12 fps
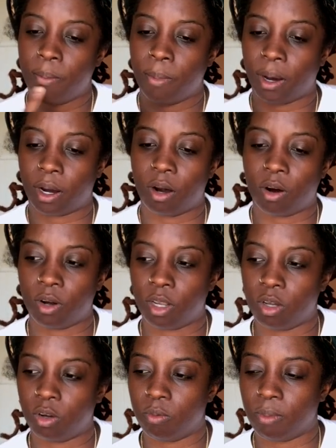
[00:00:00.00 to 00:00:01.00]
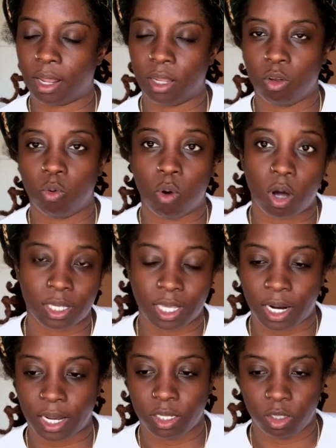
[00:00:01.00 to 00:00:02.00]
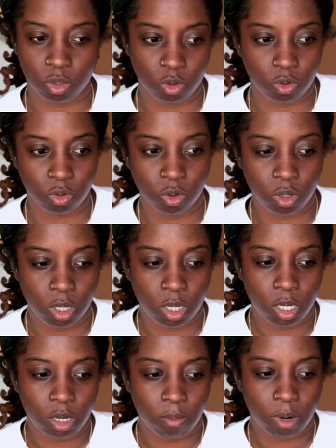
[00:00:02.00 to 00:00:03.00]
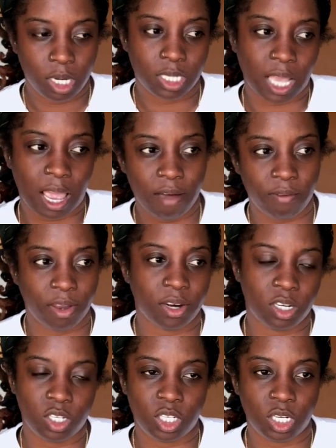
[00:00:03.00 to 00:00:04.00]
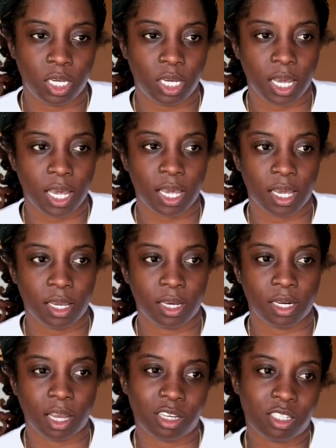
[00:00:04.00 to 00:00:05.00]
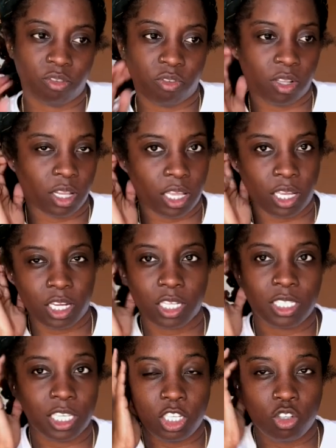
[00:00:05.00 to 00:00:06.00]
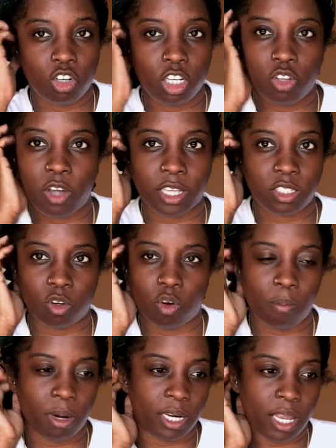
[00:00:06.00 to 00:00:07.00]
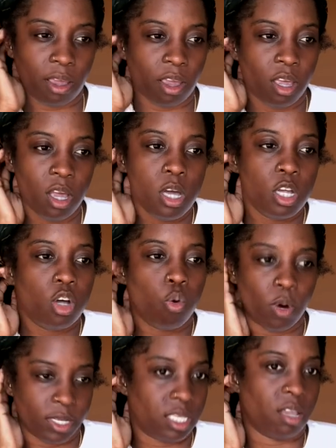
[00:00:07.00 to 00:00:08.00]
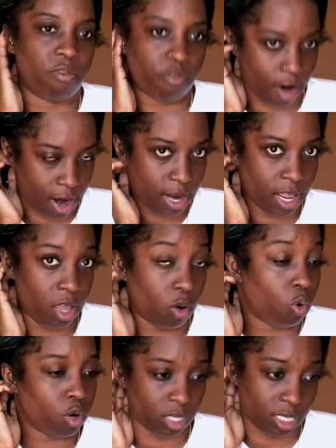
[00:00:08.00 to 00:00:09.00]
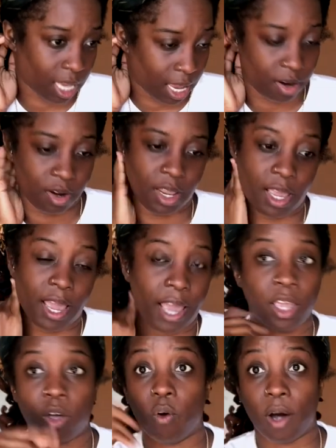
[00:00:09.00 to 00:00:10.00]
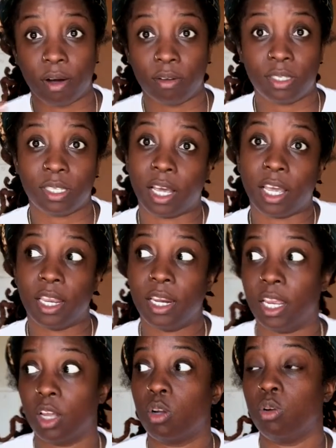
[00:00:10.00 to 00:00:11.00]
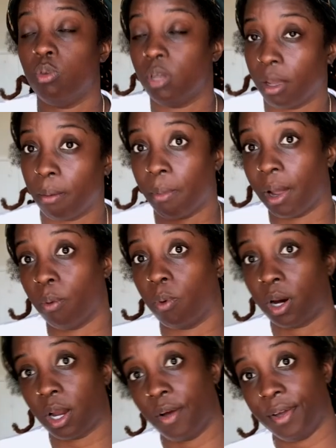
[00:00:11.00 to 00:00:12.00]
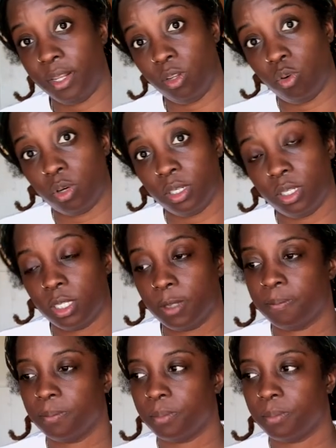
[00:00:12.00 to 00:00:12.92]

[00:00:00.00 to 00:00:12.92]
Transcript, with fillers: my cardio, my little walk that I do because I have energy and I just feel like cuz you you guys know Monday, Wednesday, Friday or Saturday I go outside including my workout indoors.